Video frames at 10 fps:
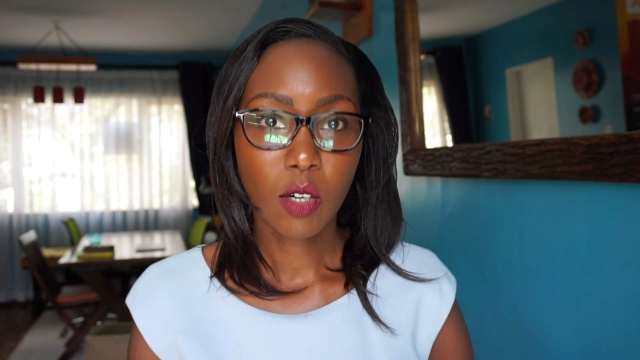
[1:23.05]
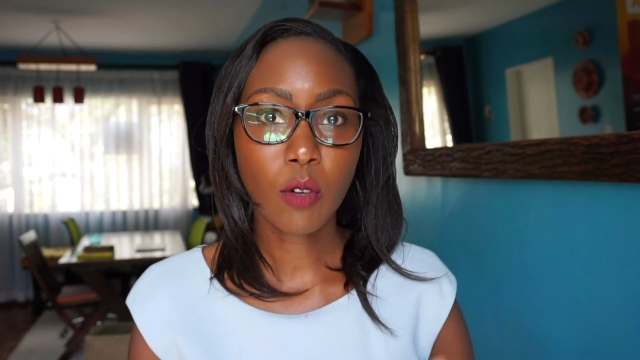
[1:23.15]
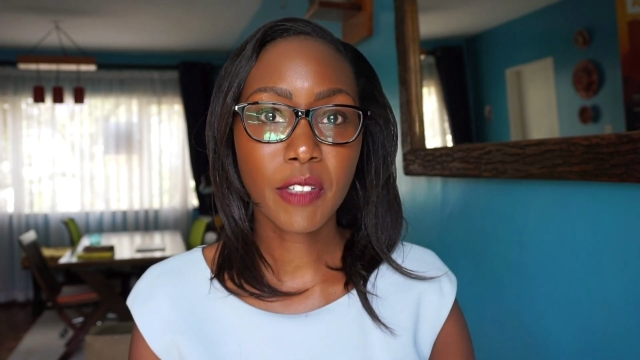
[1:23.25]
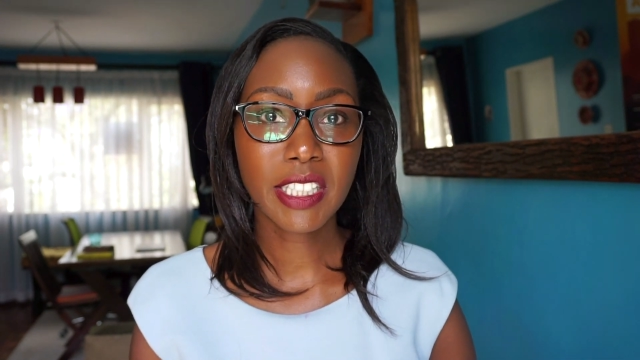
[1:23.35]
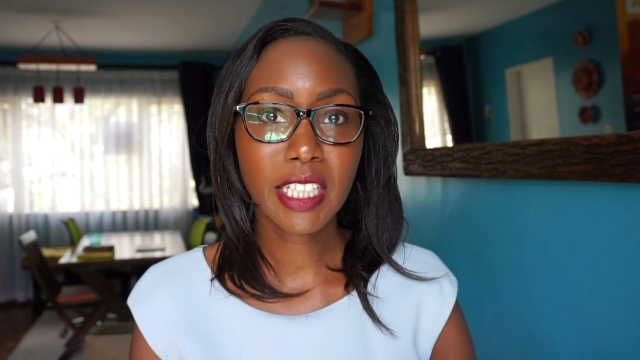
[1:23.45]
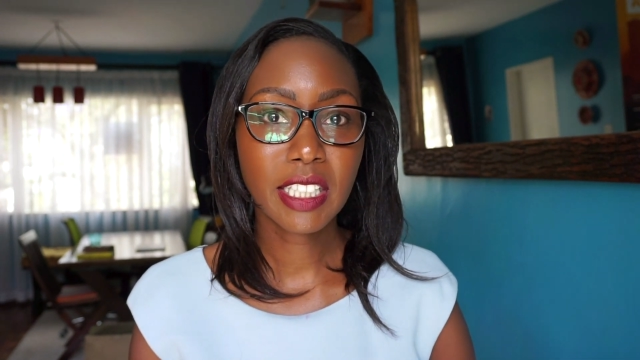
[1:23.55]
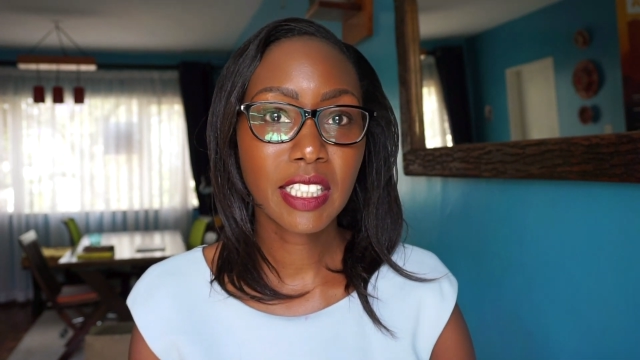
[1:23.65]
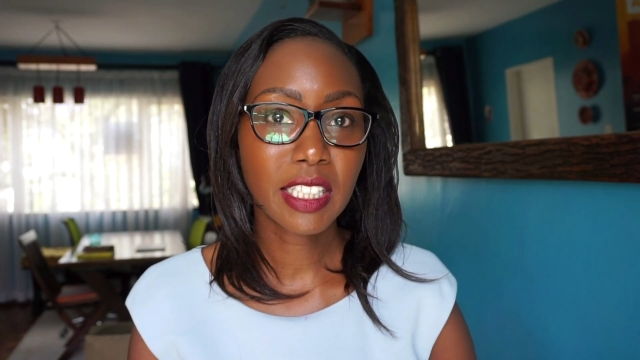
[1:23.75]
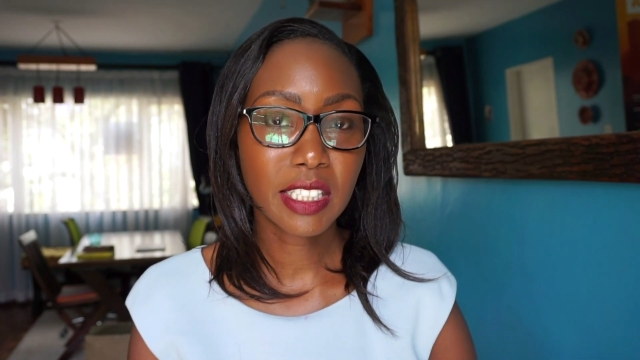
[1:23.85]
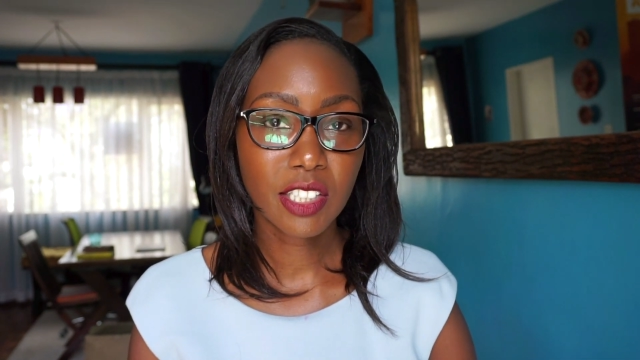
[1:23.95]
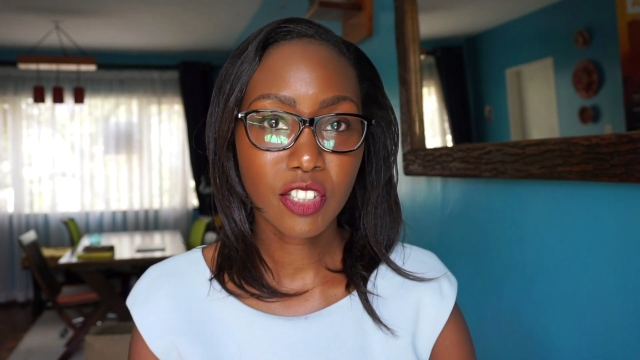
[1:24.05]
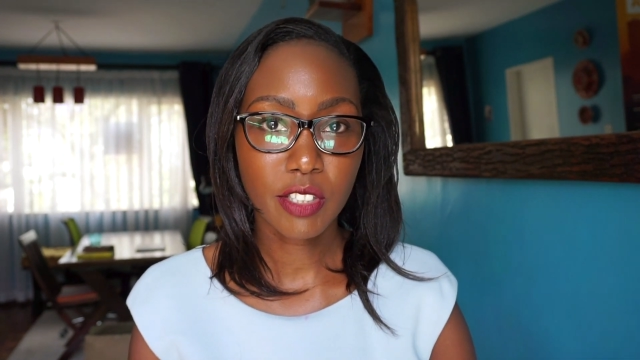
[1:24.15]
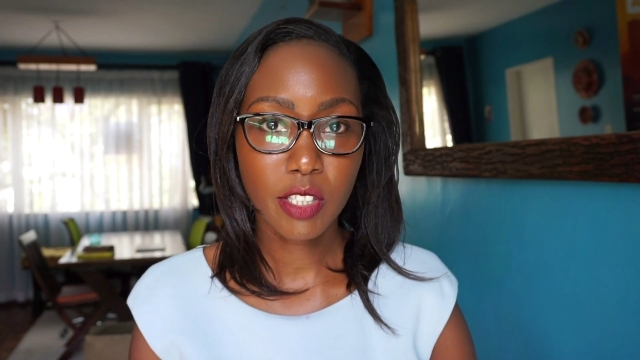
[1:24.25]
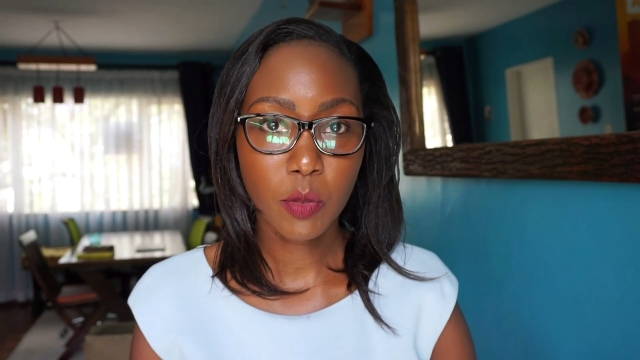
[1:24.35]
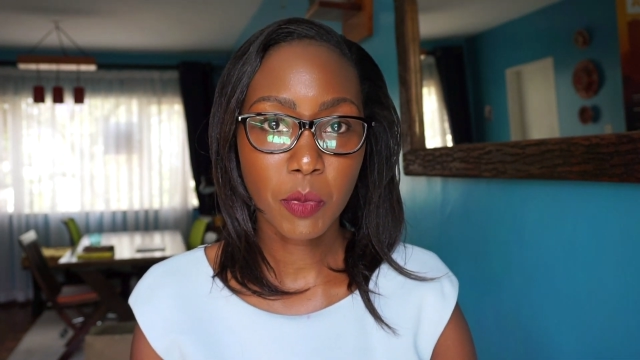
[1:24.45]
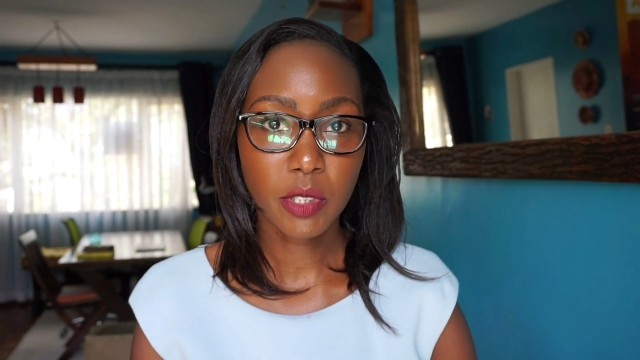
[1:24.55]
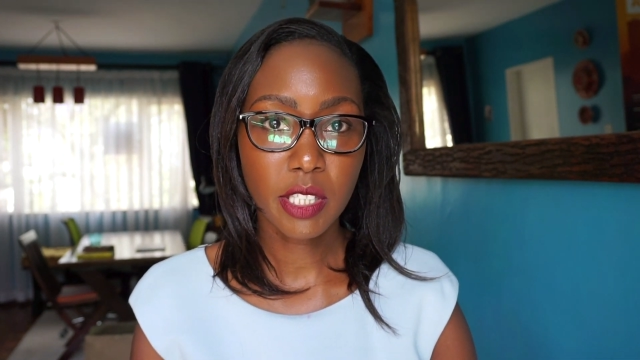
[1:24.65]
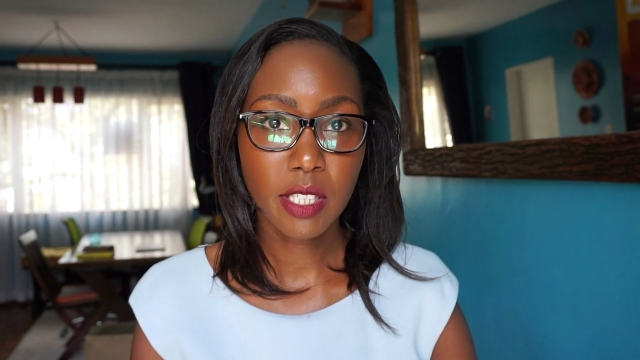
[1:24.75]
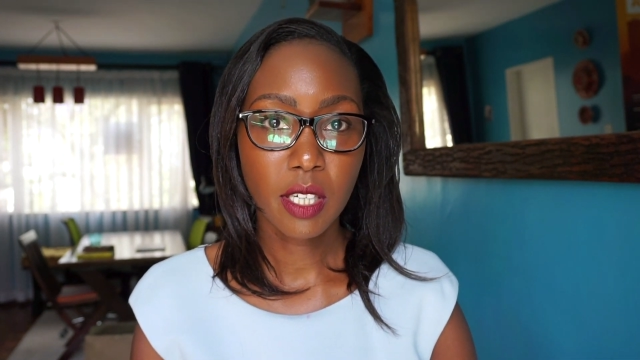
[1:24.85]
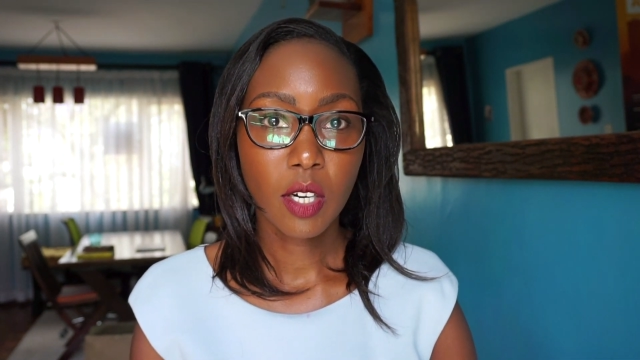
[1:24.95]
overtaking at dangerous
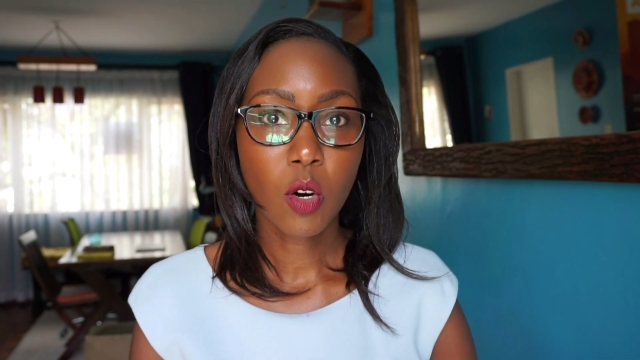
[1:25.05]
spots,